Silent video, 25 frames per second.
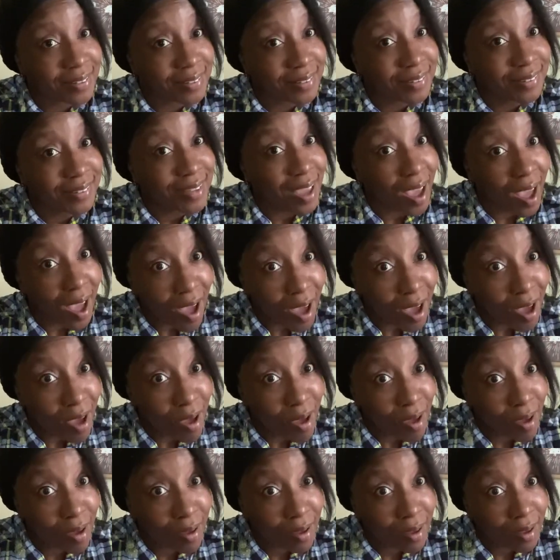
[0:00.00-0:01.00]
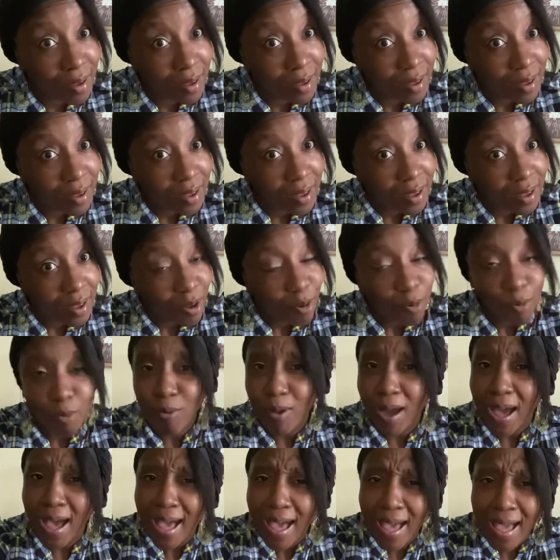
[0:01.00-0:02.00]
y'all.
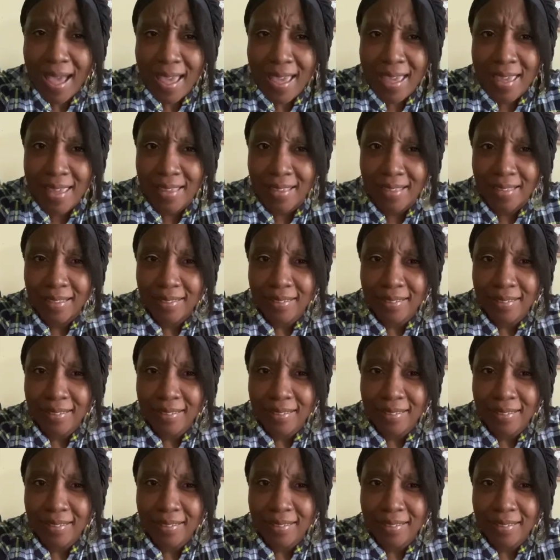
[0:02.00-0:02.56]
Why?